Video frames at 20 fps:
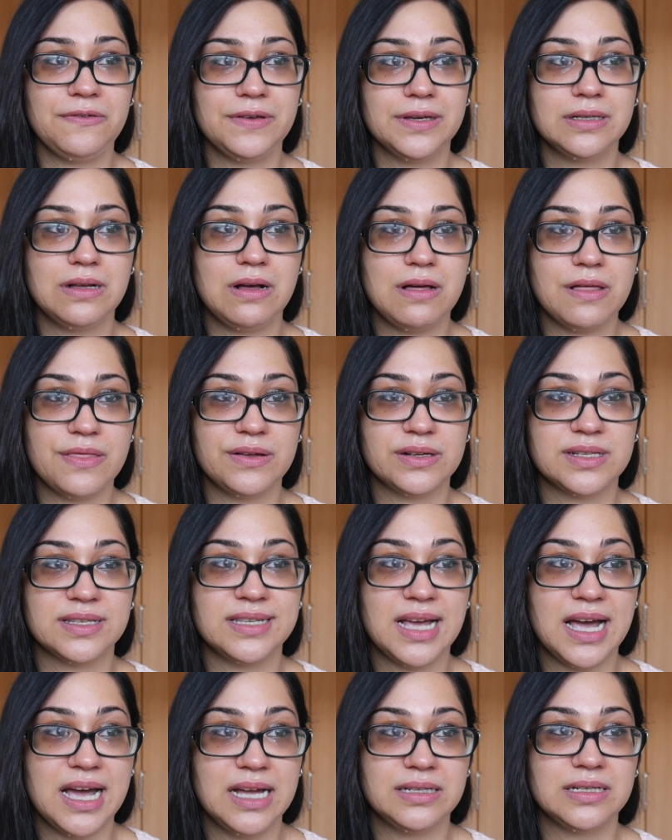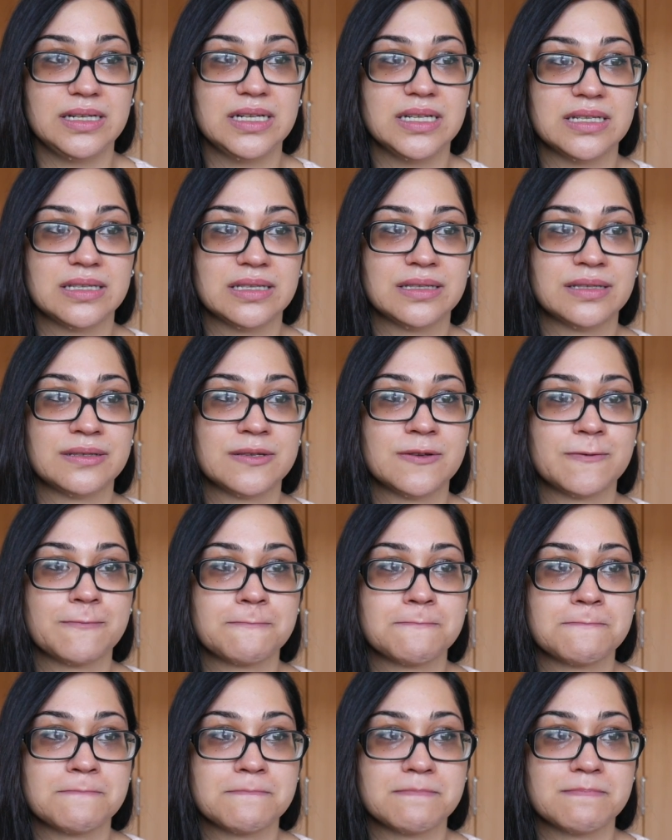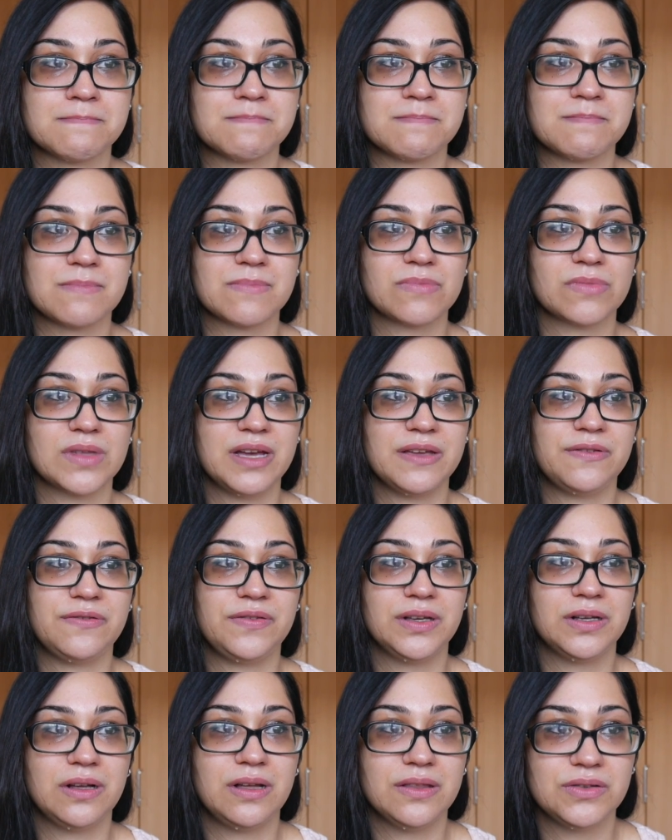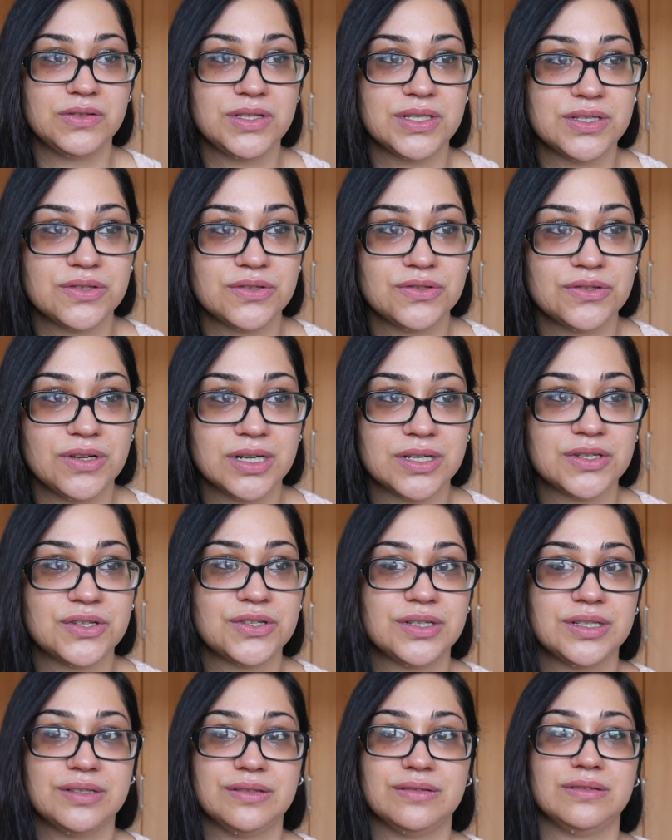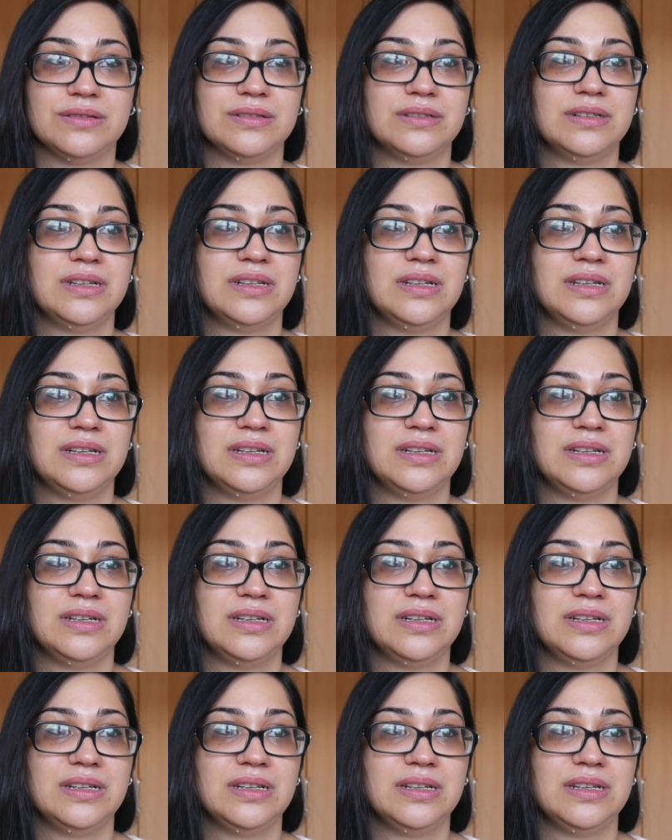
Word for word: I feel all the sadness. I feel all the destruction.